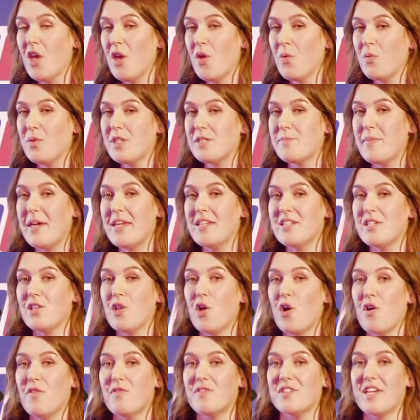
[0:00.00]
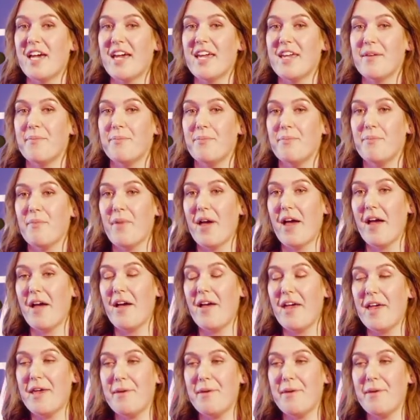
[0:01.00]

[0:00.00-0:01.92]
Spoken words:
we spend a lot of time at